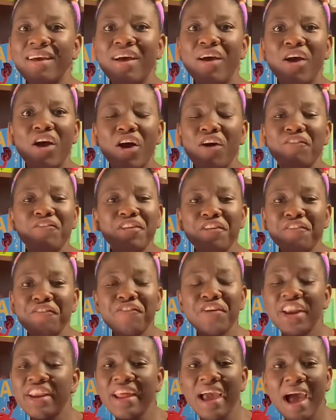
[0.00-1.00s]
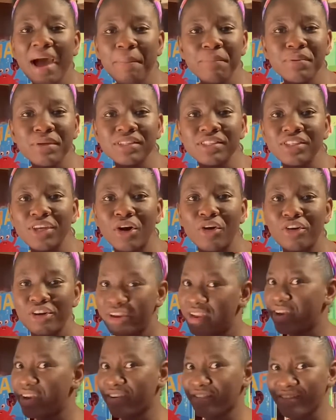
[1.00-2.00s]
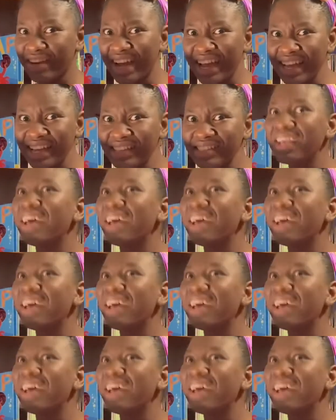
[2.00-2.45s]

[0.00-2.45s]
of different apples out there, right?